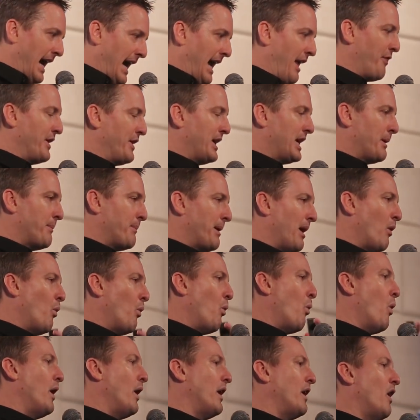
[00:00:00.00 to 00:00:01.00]
and think about
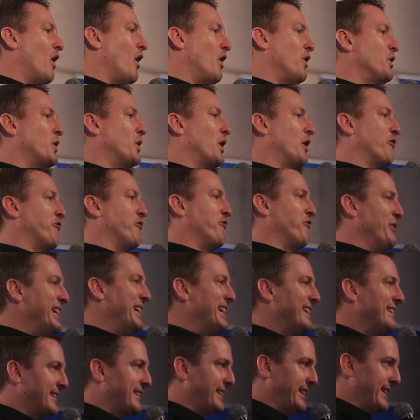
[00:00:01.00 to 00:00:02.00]
what other
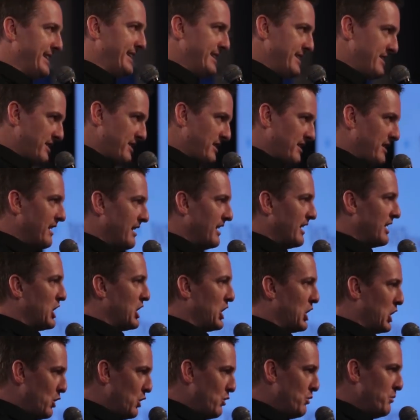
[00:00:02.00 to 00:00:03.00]
affinities
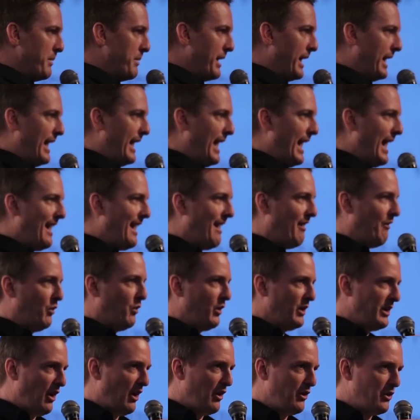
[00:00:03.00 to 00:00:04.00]
you may have.
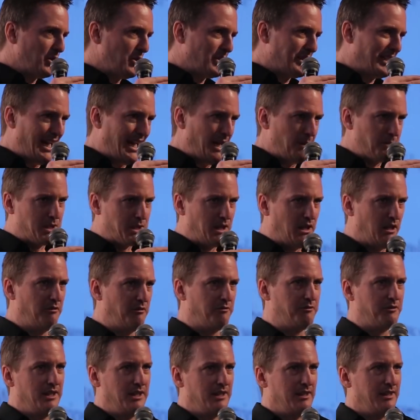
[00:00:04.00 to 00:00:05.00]
What other types
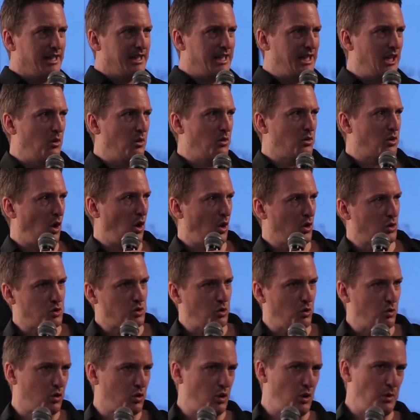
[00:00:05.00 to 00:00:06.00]
of, you know,
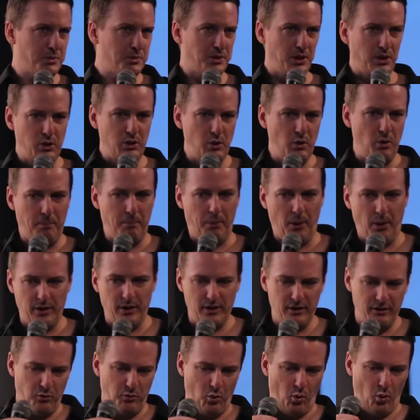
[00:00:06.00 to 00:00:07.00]
cultural groups are you a part
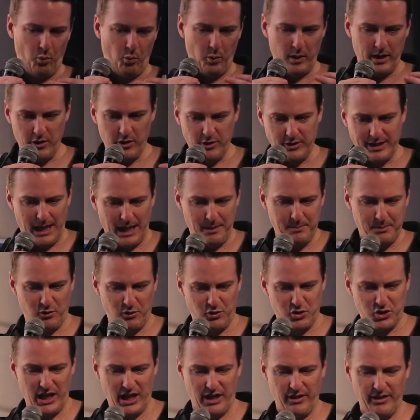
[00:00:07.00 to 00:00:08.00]
of, or what other types
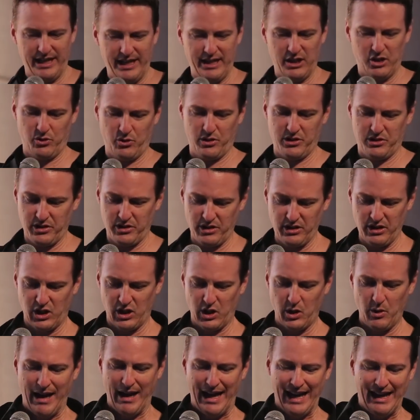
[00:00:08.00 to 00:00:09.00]
of shared interests
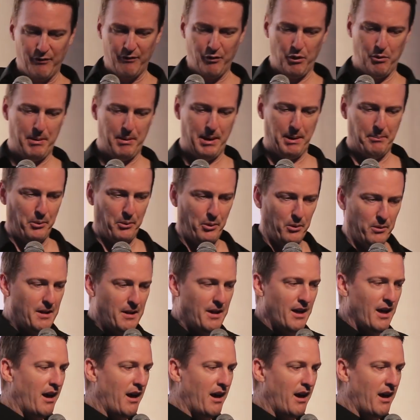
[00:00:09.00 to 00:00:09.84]
do you have with people